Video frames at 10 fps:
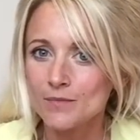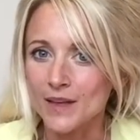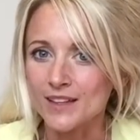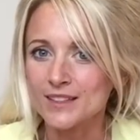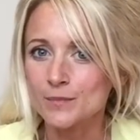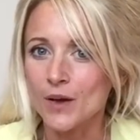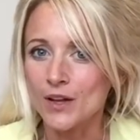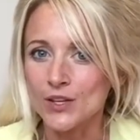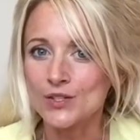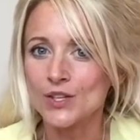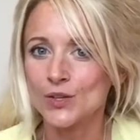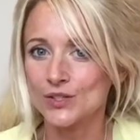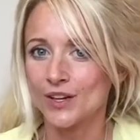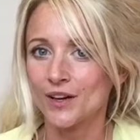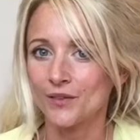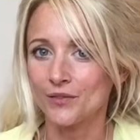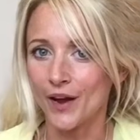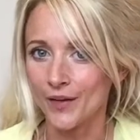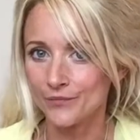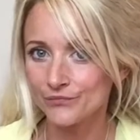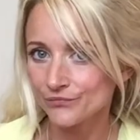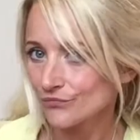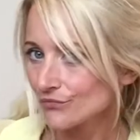bits by using a diaphragm.